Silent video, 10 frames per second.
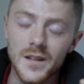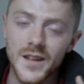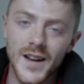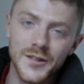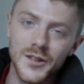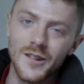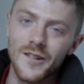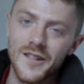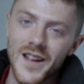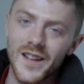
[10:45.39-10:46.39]
Get out there and
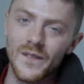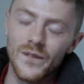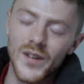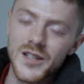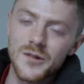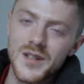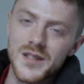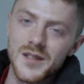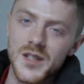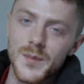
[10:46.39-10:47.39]
create, find a
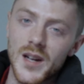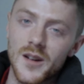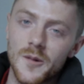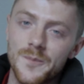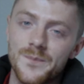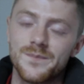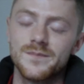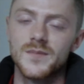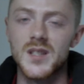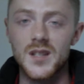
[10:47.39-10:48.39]
reason to smile.
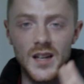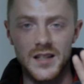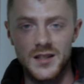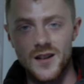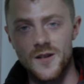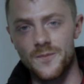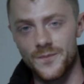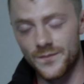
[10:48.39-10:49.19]
See you guys later.